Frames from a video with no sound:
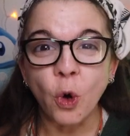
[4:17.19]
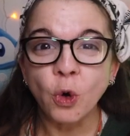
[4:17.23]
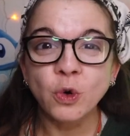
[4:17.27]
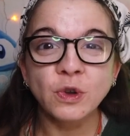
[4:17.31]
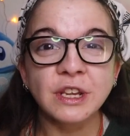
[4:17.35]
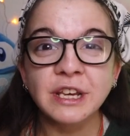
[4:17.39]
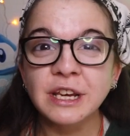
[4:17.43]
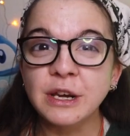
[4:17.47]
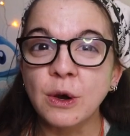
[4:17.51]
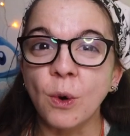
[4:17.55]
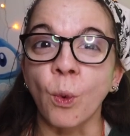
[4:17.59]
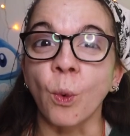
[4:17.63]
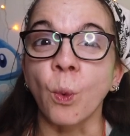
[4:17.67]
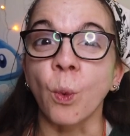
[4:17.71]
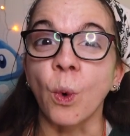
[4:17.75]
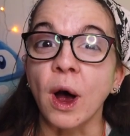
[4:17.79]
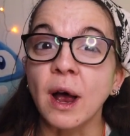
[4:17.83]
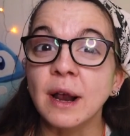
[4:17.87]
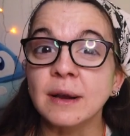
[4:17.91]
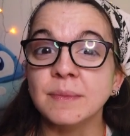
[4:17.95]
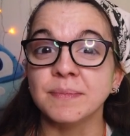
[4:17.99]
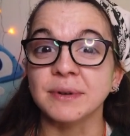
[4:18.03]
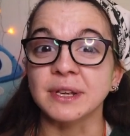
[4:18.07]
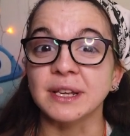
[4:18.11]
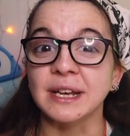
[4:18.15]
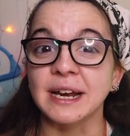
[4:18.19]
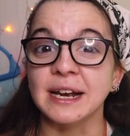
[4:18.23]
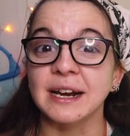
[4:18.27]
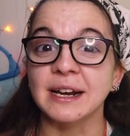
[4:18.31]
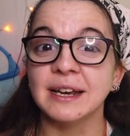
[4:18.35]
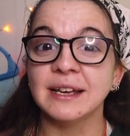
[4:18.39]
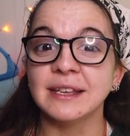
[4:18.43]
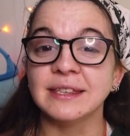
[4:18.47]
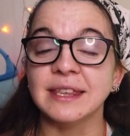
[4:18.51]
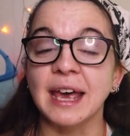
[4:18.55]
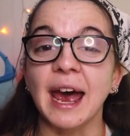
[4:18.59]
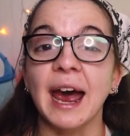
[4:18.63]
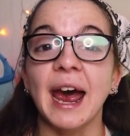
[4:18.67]
only one
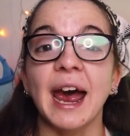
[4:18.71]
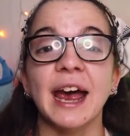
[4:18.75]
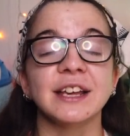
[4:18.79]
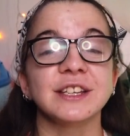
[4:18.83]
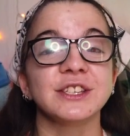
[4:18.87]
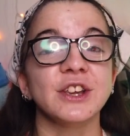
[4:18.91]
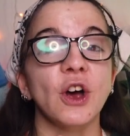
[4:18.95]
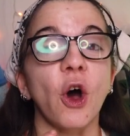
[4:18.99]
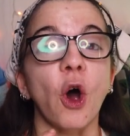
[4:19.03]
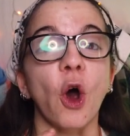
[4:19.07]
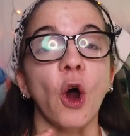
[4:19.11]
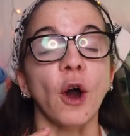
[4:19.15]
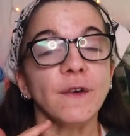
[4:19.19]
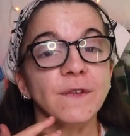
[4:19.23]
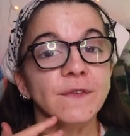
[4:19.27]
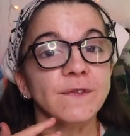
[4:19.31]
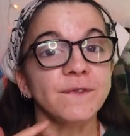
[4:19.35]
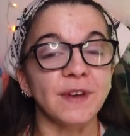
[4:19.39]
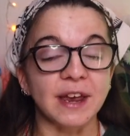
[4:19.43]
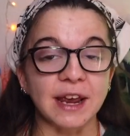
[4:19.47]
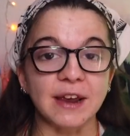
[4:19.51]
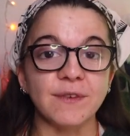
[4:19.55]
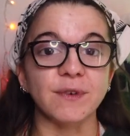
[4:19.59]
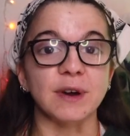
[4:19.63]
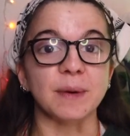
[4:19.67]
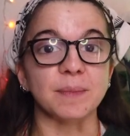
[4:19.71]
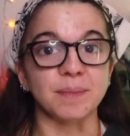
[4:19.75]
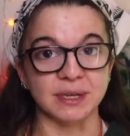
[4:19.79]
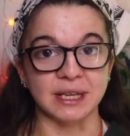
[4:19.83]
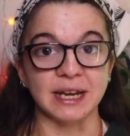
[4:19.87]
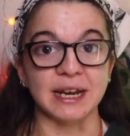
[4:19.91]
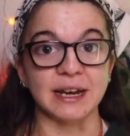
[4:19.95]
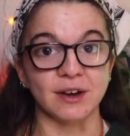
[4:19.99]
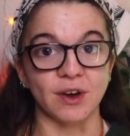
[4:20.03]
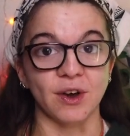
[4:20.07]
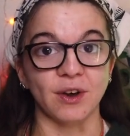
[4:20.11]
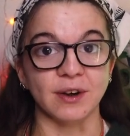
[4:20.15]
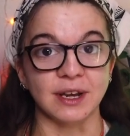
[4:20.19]
planet that has our favorite
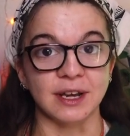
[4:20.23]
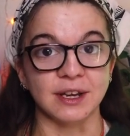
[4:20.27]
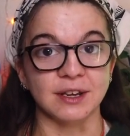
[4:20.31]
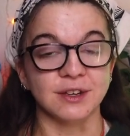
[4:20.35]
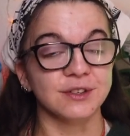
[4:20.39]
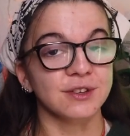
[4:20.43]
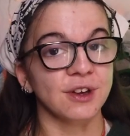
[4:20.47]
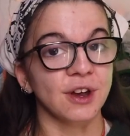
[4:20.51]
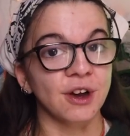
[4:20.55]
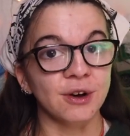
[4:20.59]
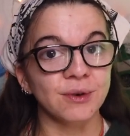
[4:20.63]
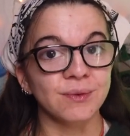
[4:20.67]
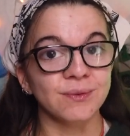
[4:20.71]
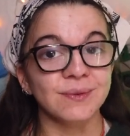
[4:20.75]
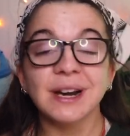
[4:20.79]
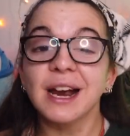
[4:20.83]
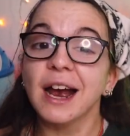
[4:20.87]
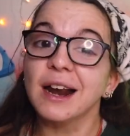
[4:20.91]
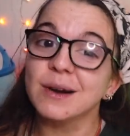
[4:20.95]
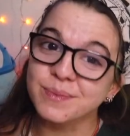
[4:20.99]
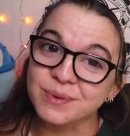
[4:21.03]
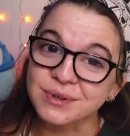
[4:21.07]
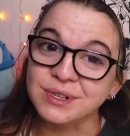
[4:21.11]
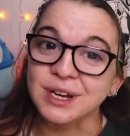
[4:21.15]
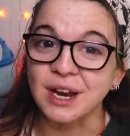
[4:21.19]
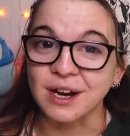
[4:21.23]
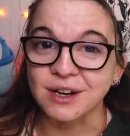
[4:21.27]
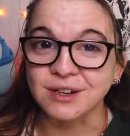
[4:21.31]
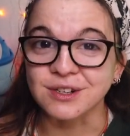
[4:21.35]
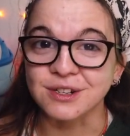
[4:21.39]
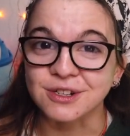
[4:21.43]
plant on it, so we gotta protect